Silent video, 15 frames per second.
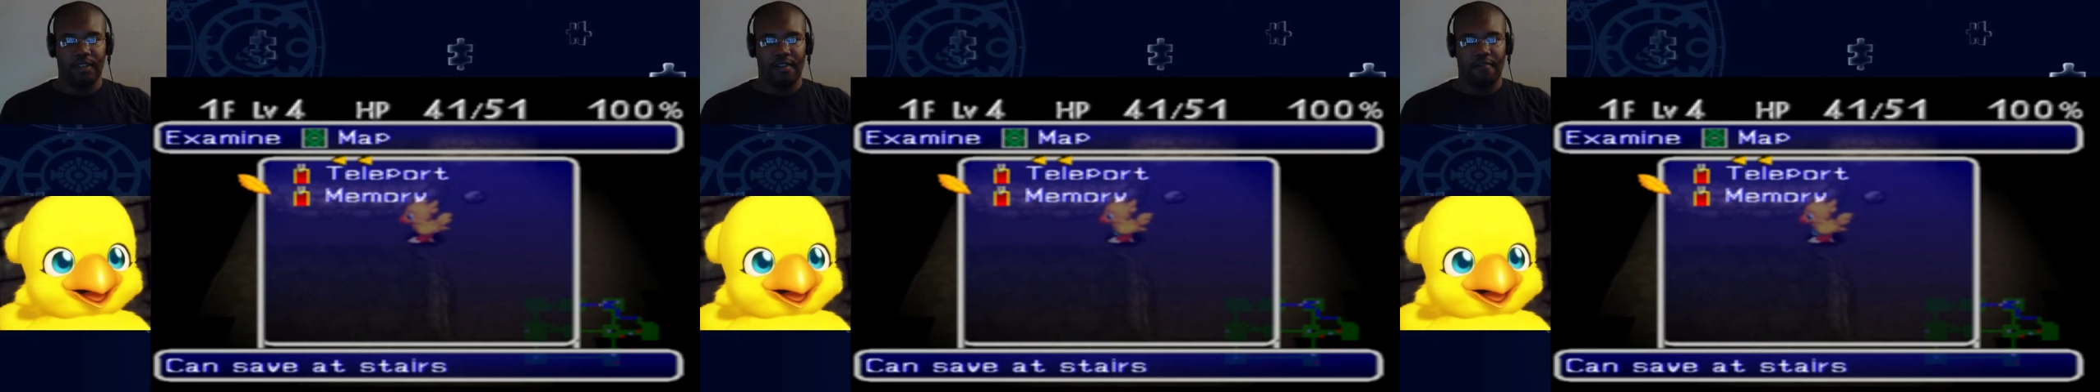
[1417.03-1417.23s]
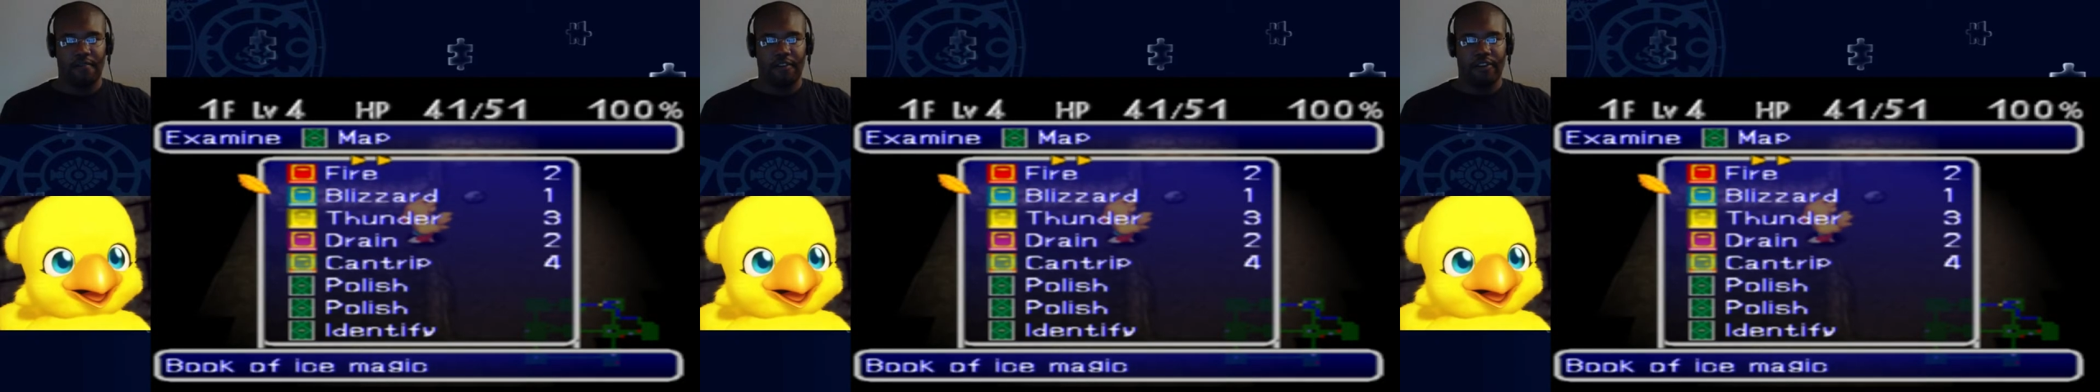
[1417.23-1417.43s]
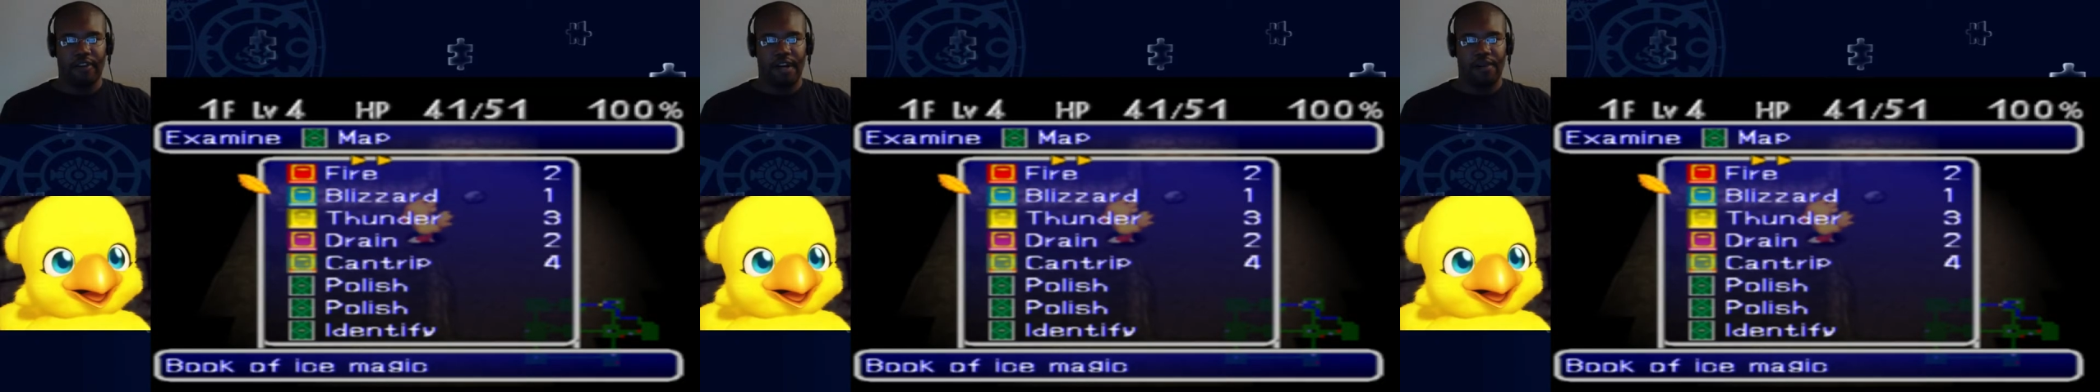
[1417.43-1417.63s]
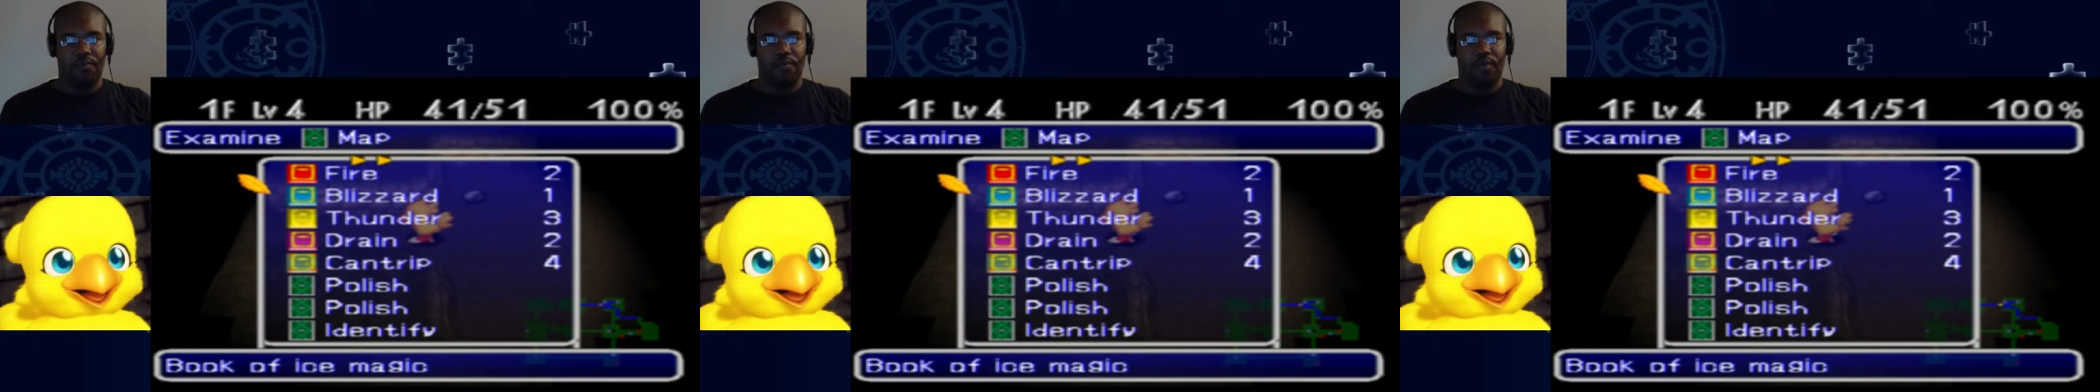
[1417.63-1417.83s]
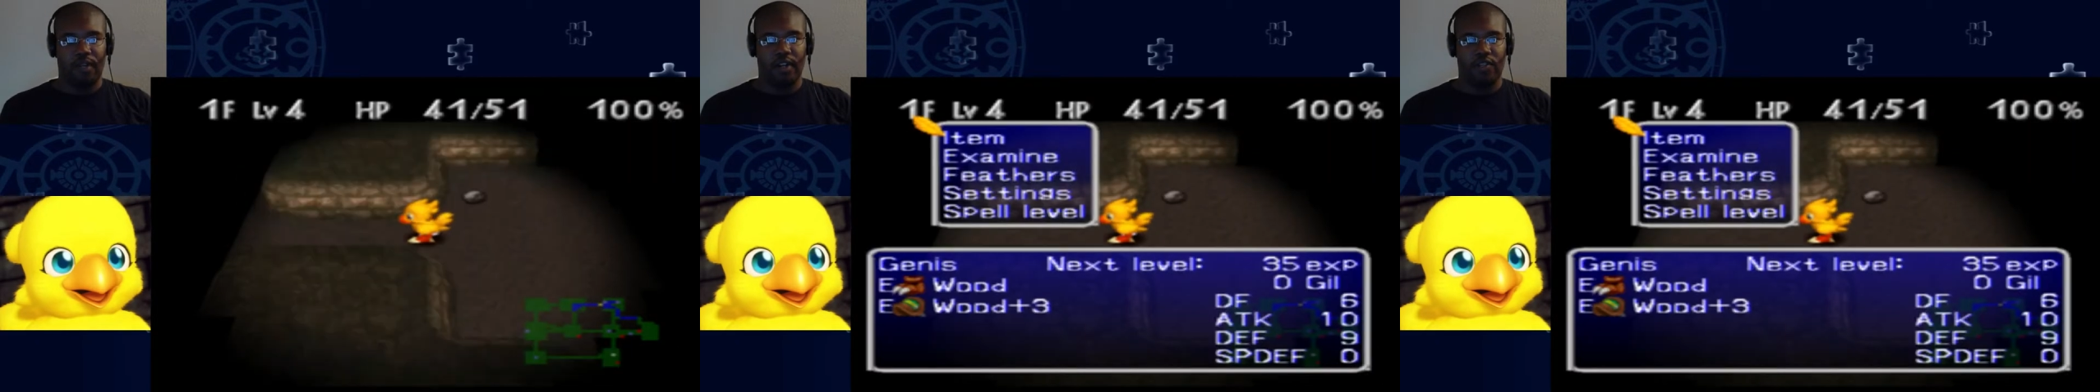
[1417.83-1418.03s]
figure out
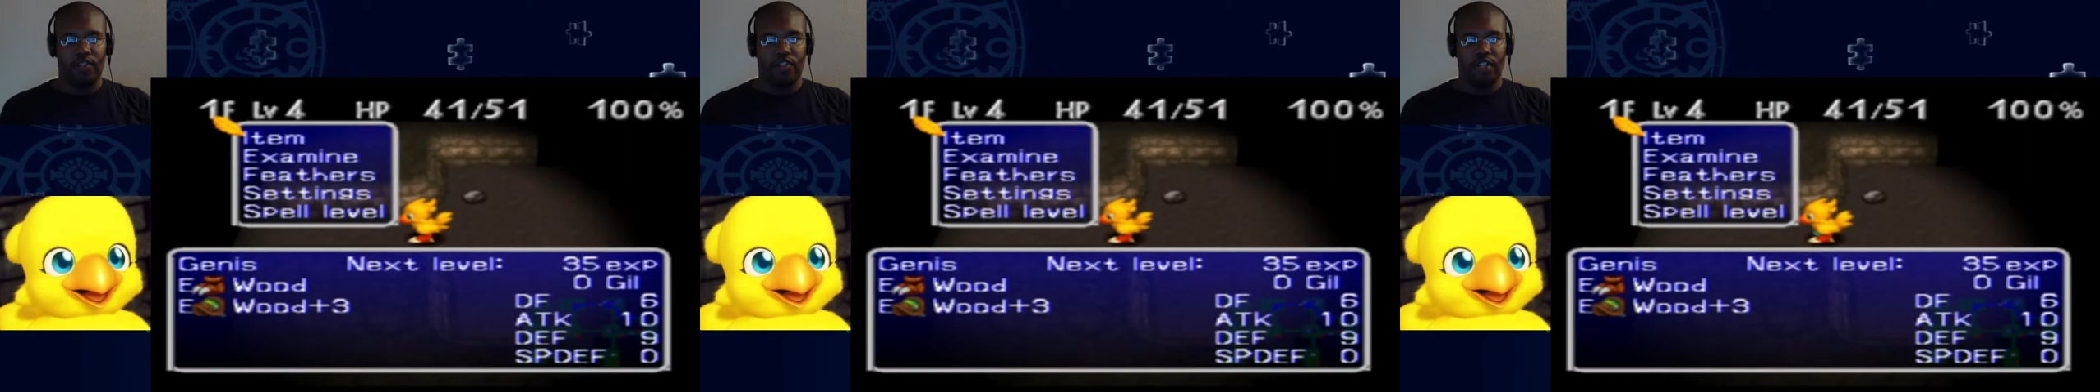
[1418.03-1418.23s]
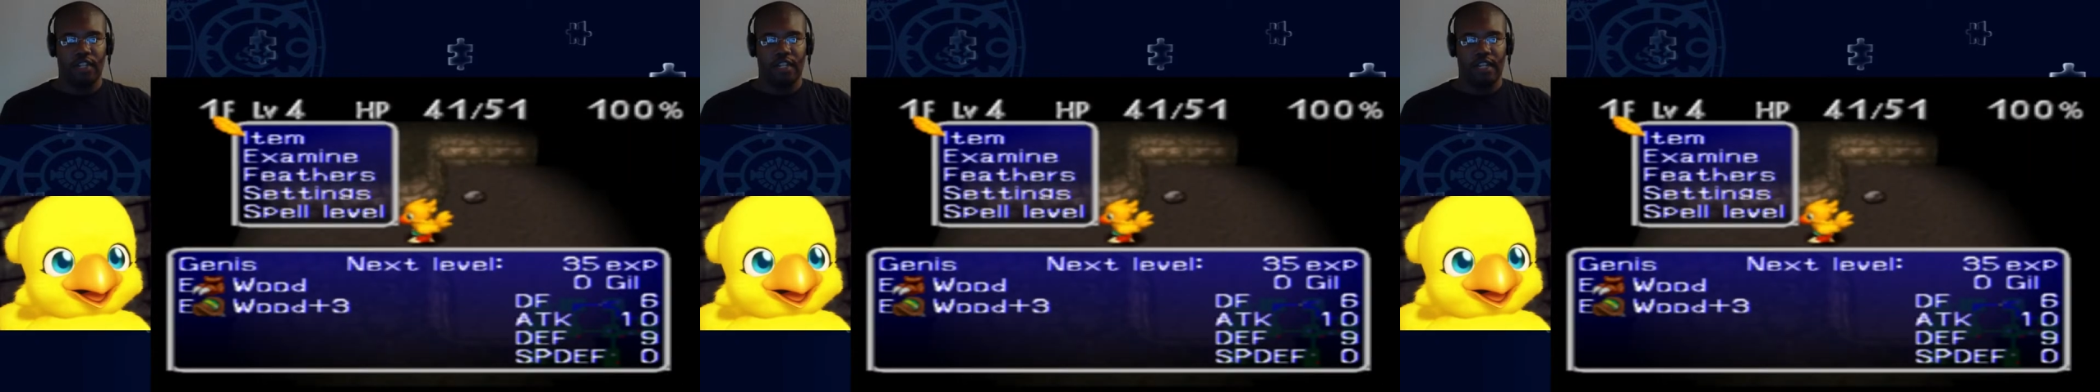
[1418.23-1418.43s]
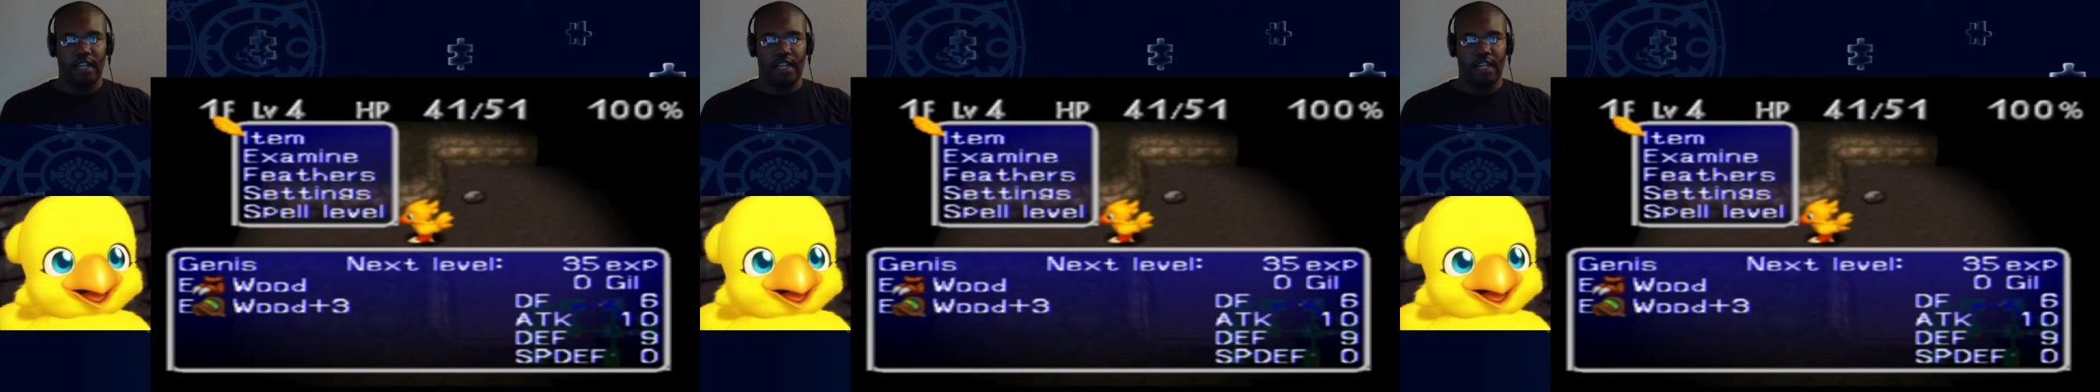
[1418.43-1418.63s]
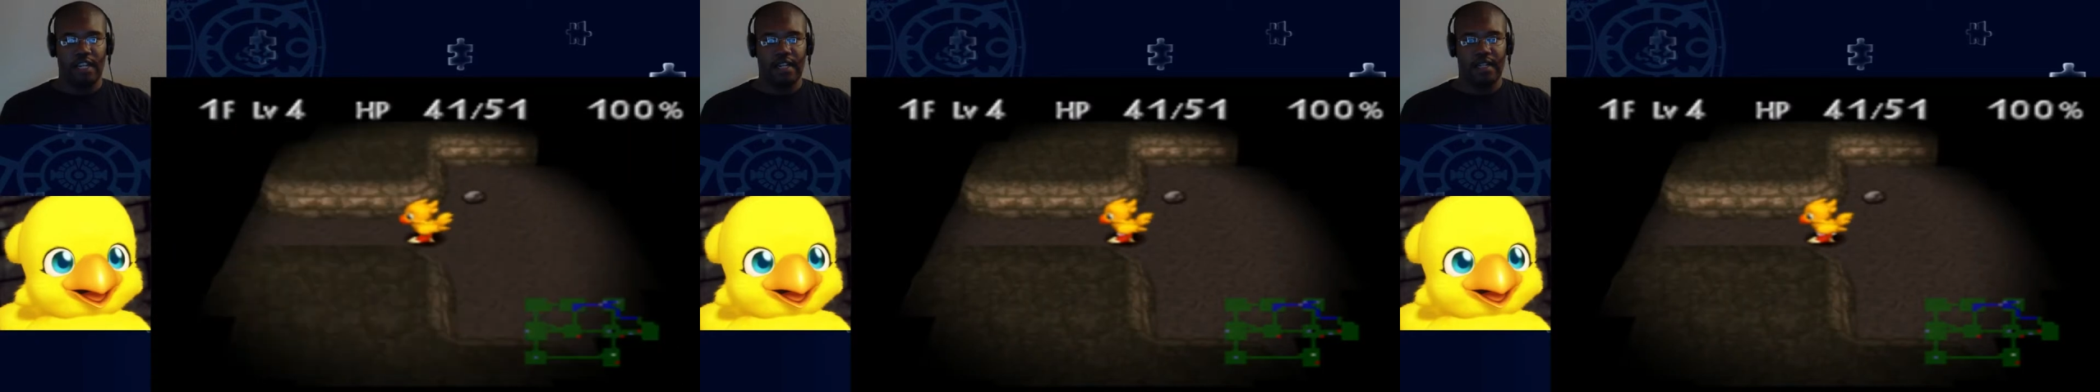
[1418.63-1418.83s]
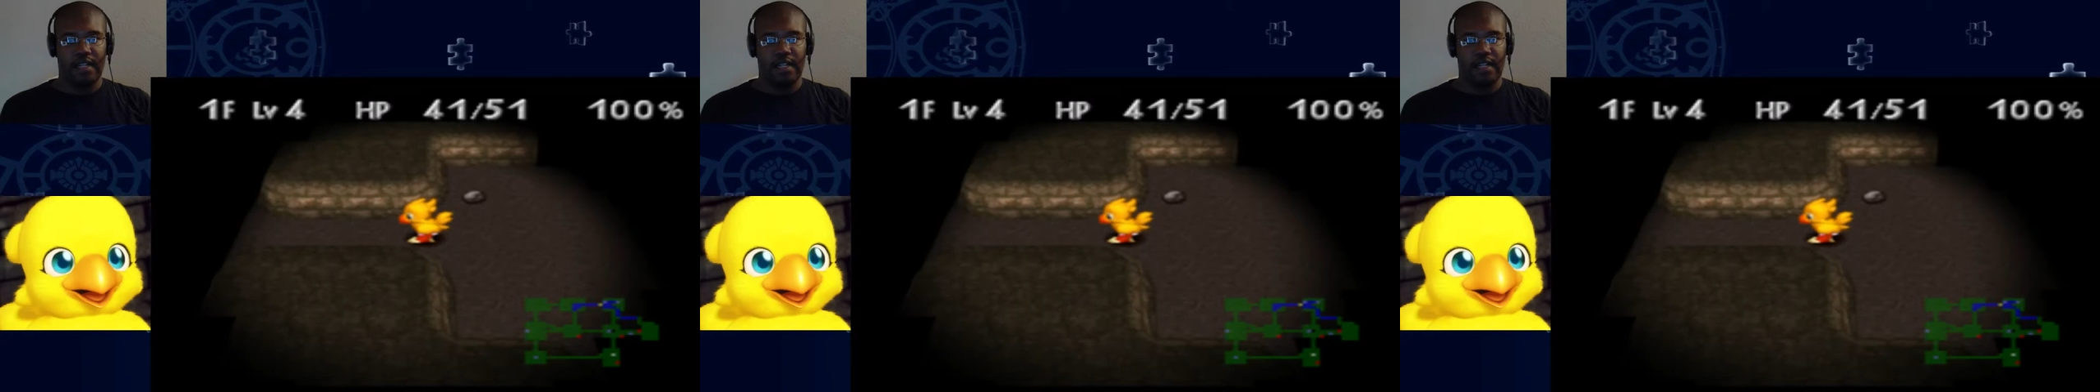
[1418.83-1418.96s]
what else you need.